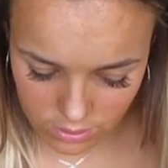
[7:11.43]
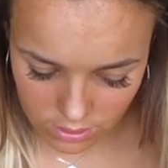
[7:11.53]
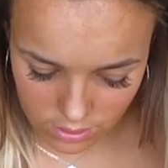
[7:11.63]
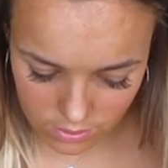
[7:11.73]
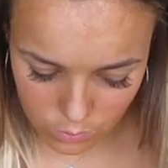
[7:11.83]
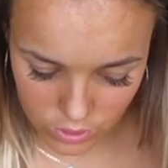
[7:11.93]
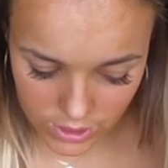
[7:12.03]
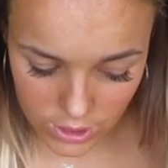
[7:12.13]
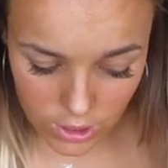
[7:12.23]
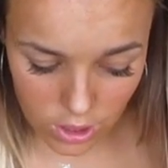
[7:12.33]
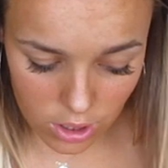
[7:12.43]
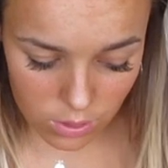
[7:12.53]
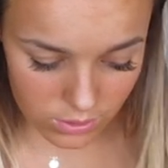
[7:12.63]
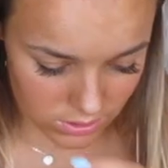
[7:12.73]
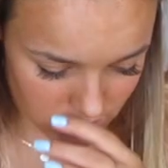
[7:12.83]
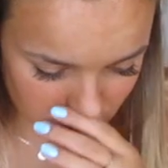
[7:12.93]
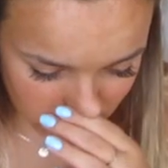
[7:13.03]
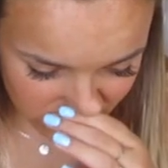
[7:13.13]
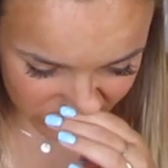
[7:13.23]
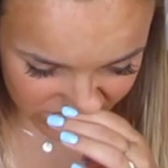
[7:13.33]
we're gonna go
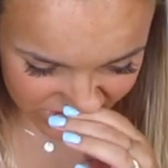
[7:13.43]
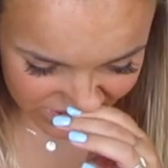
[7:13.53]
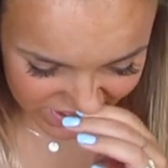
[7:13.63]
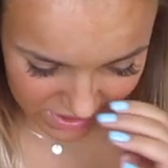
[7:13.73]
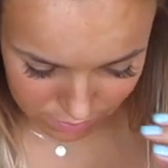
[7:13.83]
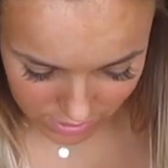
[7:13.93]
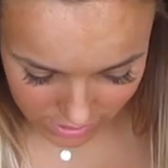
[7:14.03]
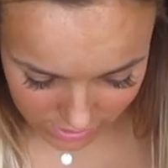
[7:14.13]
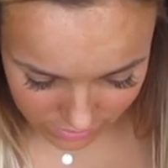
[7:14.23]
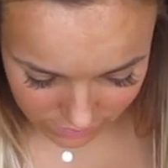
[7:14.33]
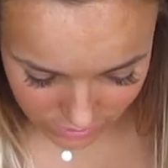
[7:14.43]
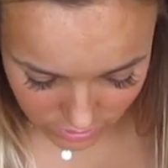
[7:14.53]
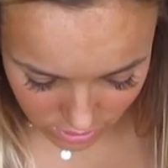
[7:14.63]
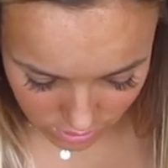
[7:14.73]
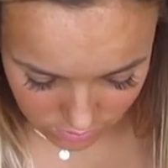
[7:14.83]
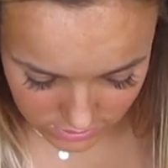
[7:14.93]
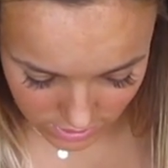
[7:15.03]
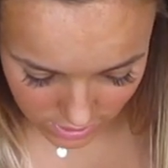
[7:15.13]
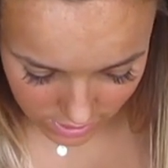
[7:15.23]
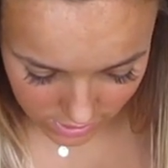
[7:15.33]
to my videos
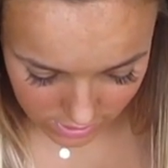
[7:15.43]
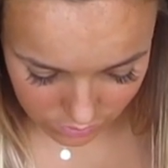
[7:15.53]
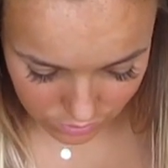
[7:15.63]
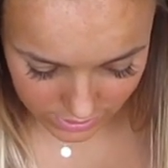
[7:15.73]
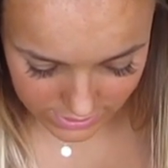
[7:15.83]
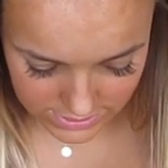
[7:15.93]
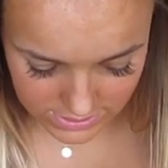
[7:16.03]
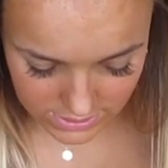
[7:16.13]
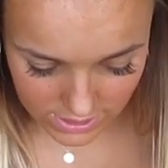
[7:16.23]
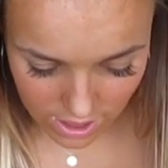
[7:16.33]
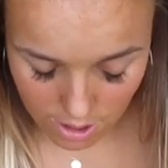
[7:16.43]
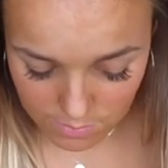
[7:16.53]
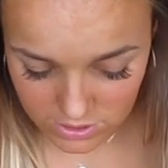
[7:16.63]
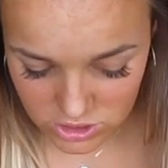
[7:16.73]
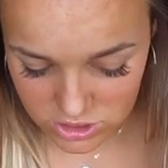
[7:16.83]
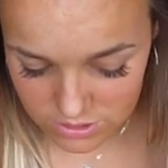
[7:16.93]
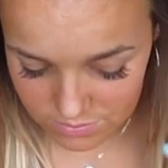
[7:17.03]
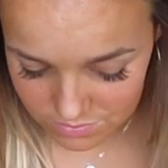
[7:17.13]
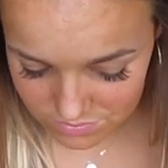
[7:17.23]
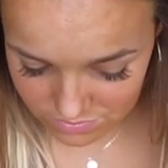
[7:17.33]
and we're gonna see how much
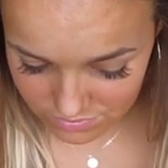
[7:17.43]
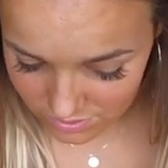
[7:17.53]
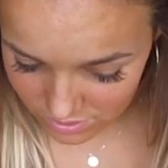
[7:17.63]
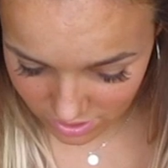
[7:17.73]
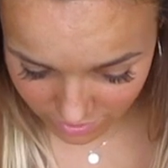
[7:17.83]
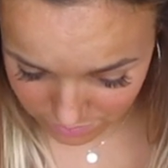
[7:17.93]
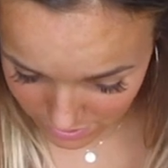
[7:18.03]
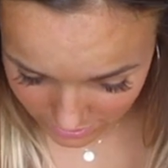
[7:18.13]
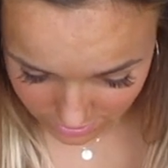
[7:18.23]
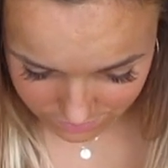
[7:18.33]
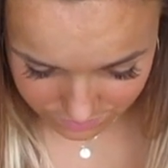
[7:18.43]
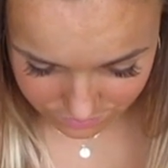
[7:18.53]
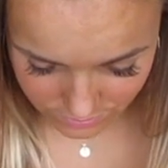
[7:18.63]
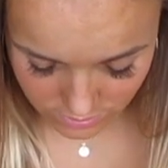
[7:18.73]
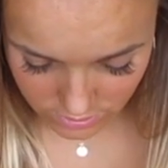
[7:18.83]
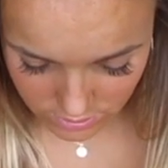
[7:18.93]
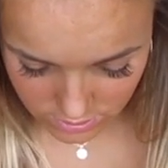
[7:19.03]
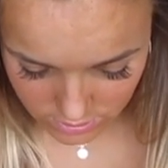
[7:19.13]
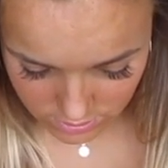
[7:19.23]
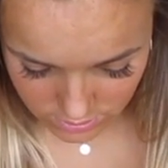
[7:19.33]
I've made.
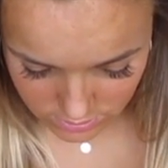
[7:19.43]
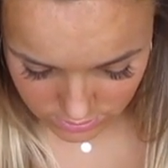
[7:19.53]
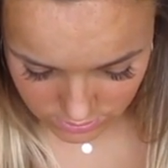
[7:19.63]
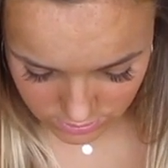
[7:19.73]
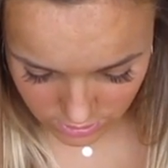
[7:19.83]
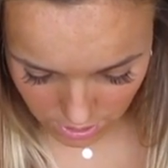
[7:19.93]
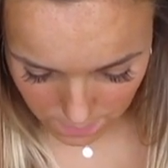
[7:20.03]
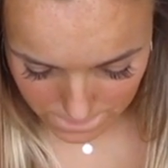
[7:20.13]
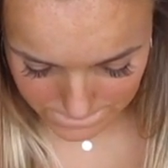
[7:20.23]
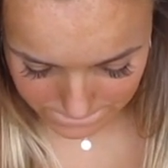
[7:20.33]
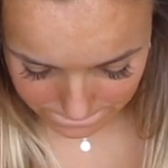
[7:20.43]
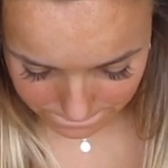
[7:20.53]
So